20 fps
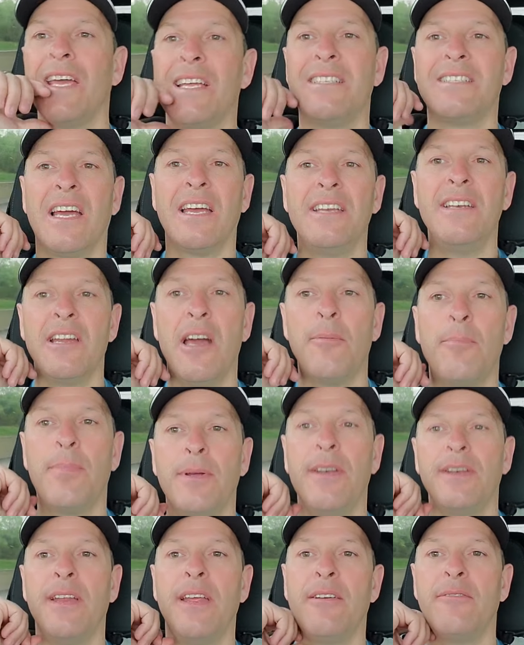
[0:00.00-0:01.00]
tightened up
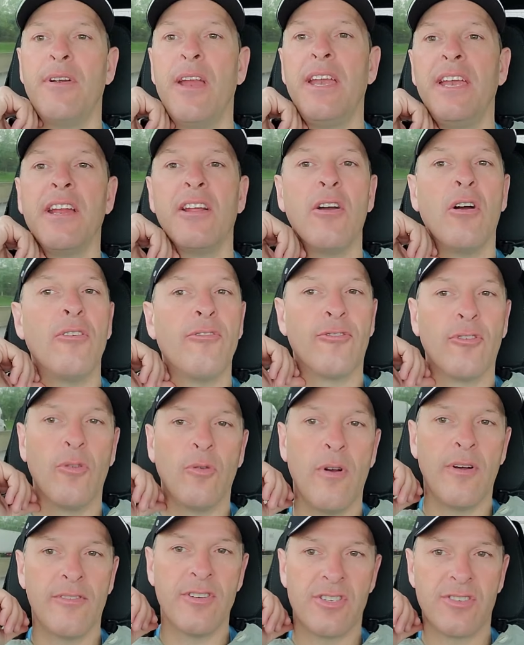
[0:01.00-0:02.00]
and ready to go for
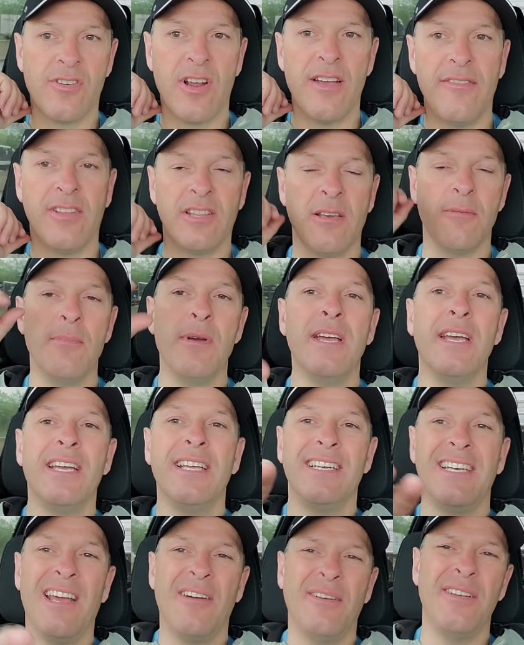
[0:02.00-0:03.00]
whoever's driving them.
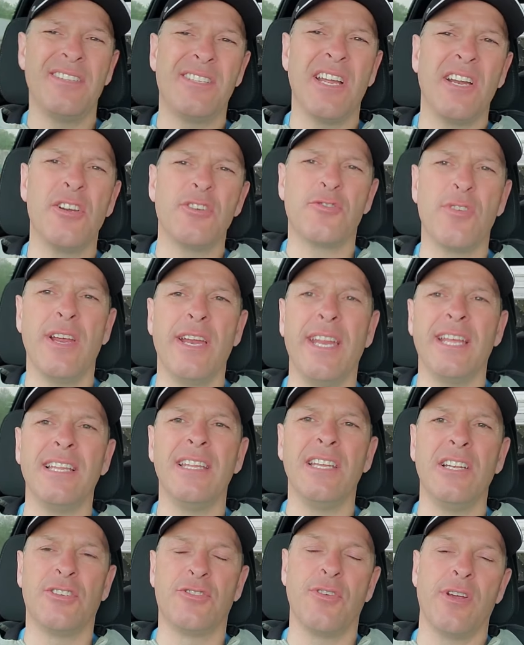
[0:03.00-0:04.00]
Now, insider trading, a
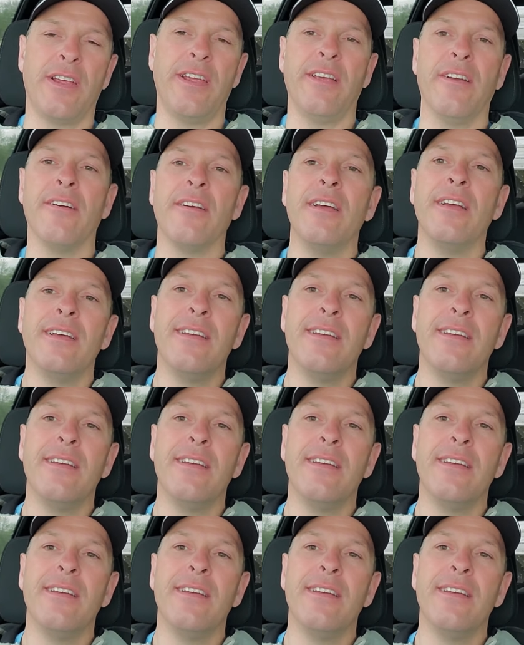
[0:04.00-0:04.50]
little trickier.